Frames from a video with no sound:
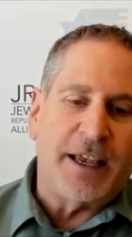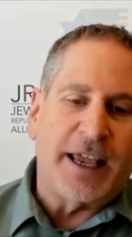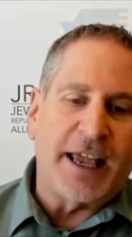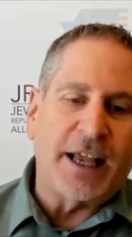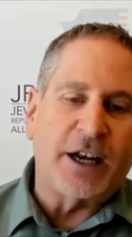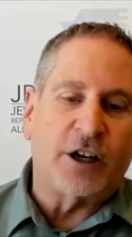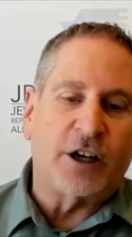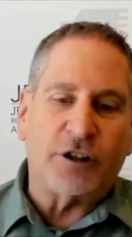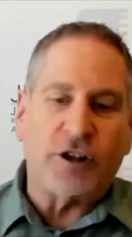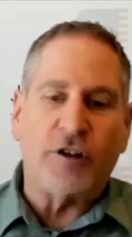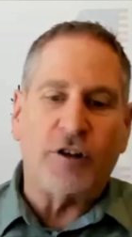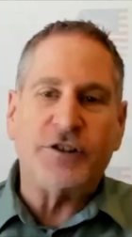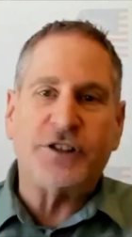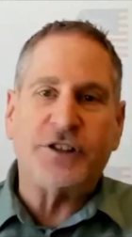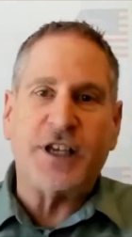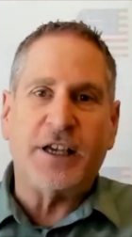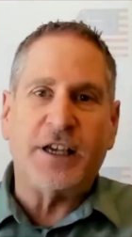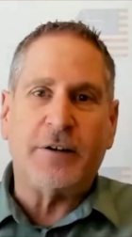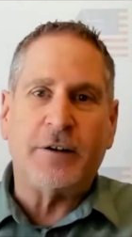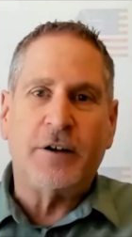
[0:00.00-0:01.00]
In
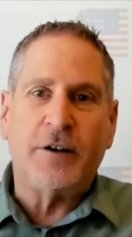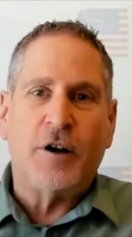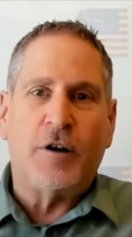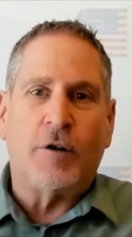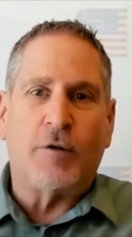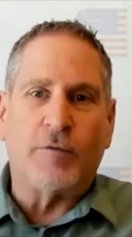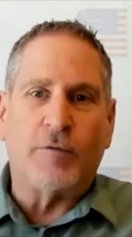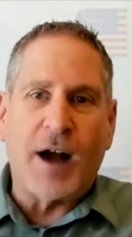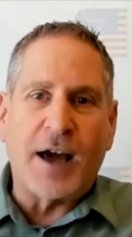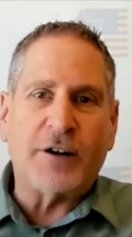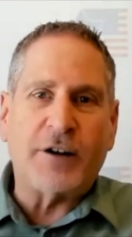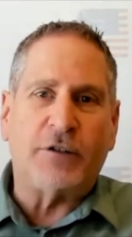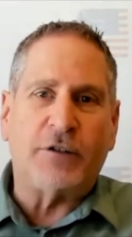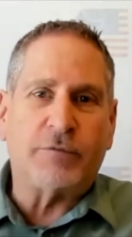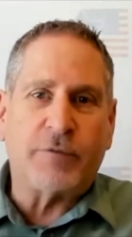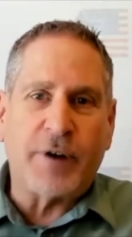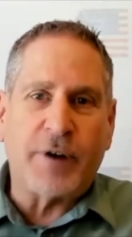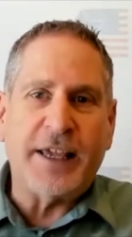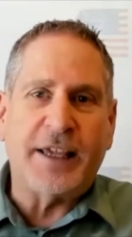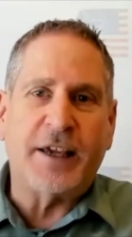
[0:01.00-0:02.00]
closing,
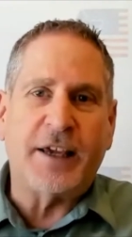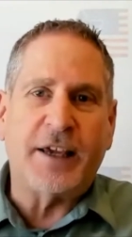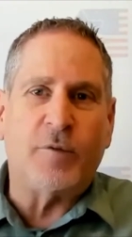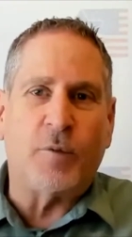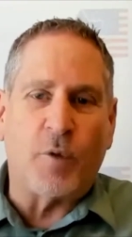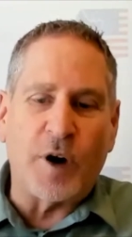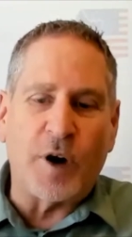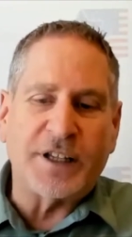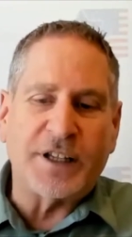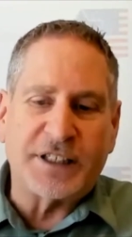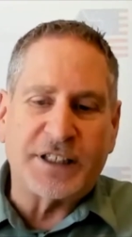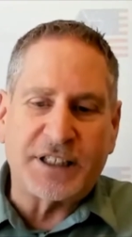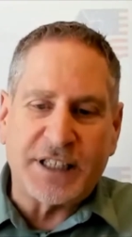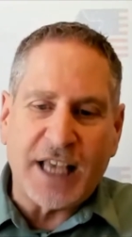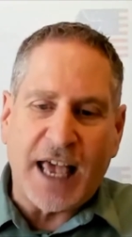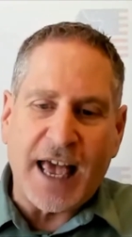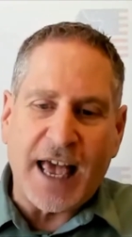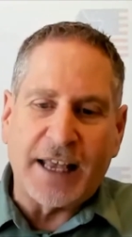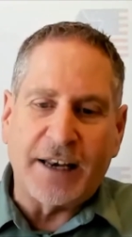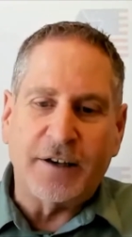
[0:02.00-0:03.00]
Ronald Reagan once
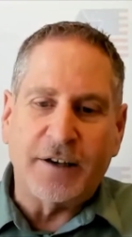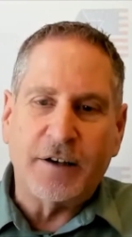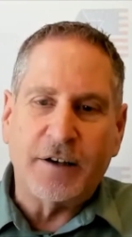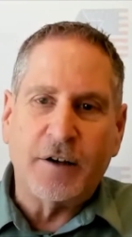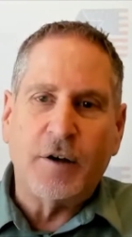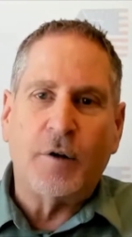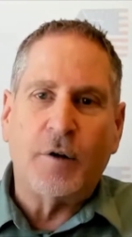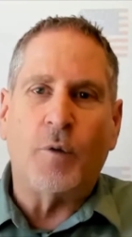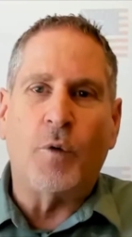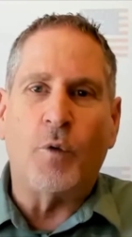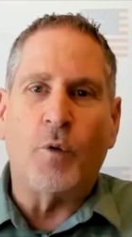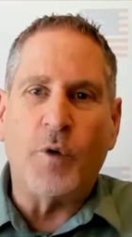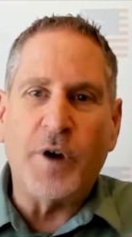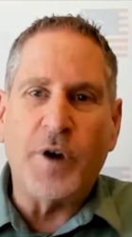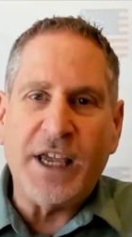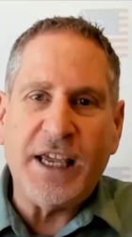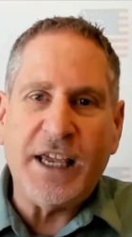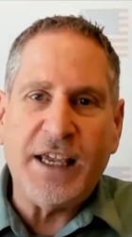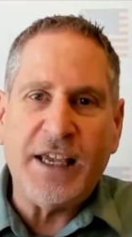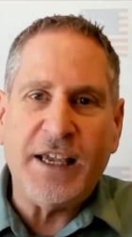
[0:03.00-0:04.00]
said,
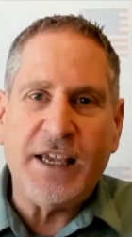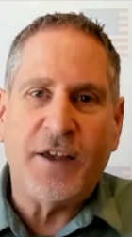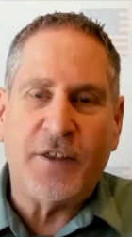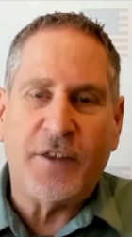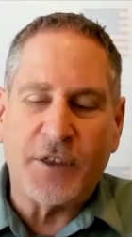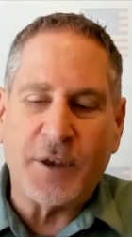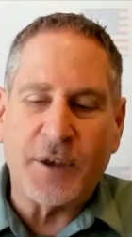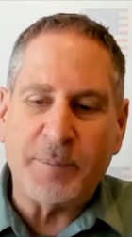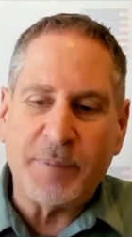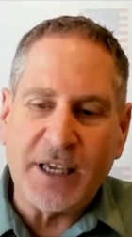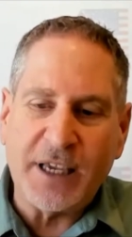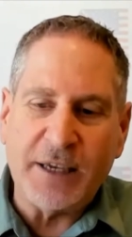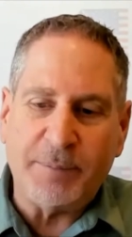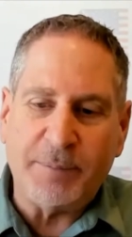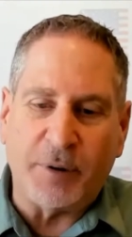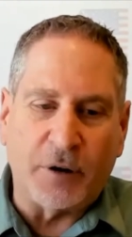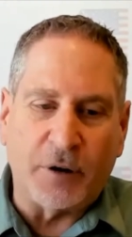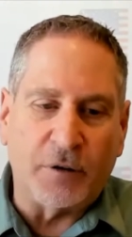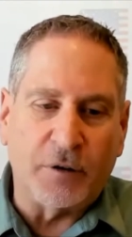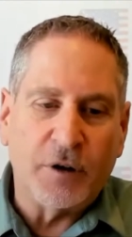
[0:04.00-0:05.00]
We the
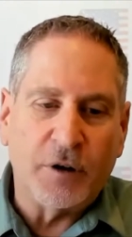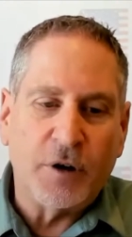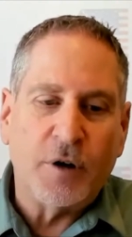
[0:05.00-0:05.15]
people